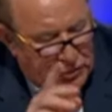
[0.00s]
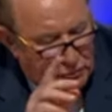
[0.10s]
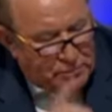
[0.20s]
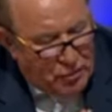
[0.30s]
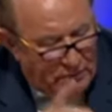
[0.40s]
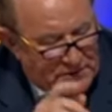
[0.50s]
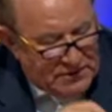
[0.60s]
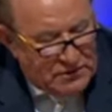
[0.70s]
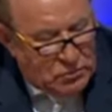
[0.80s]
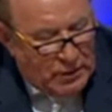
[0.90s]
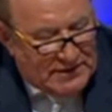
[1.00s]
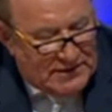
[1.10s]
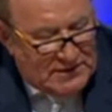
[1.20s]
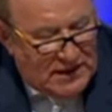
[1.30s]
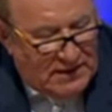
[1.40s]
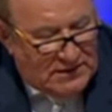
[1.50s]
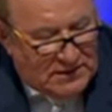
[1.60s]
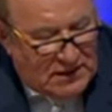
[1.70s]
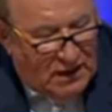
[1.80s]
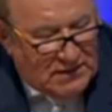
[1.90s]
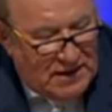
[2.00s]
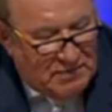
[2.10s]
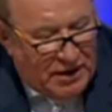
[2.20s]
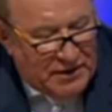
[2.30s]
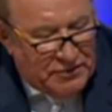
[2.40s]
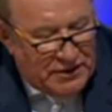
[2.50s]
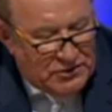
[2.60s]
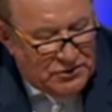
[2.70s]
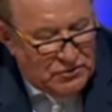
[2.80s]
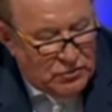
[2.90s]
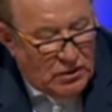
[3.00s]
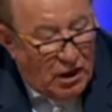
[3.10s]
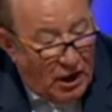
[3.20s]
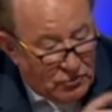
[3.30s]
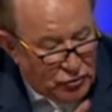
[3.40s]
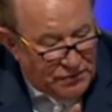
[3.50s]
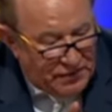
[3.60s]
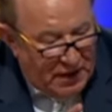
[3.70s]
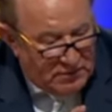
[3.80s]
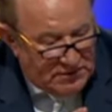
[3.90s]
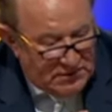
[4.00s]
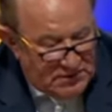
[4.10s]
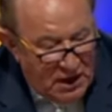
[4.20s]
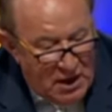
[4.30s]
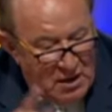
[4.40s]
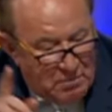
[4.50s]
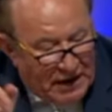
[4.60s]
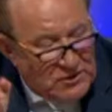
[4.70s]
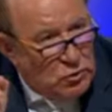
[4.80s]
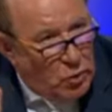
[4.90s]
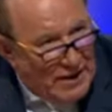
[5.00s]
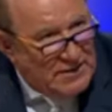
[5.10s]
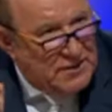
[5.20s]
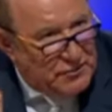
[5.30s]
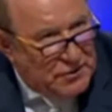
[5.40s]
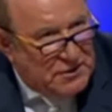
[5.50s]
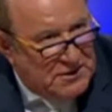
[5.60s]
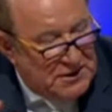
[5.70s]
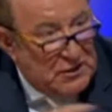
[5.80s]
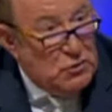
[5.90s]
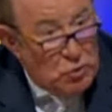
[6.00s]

You promised in 2010 to cut net migration to 100,000 by 2030.